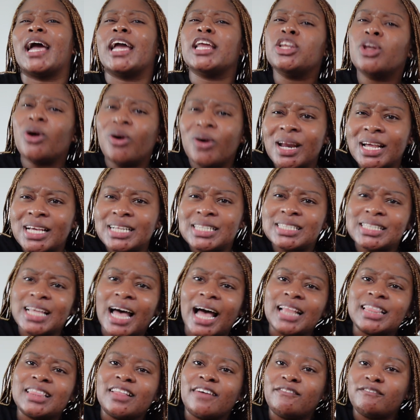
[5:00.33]
noticed
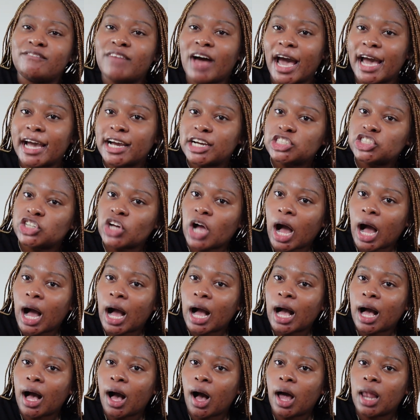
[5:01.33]
that the fire
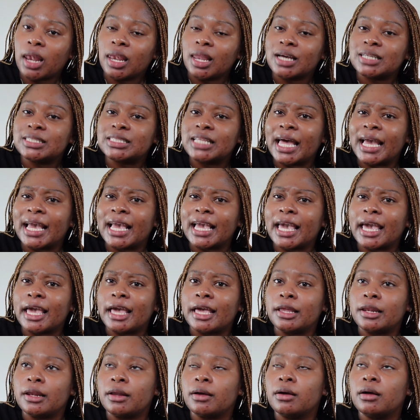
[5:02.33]
truck looked like
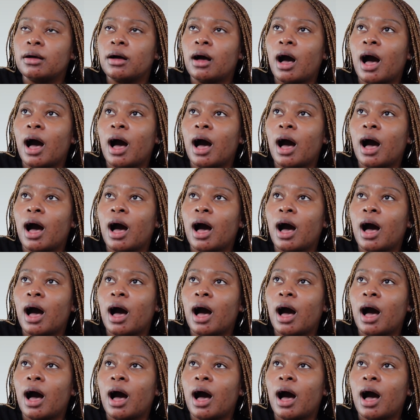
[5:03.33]
it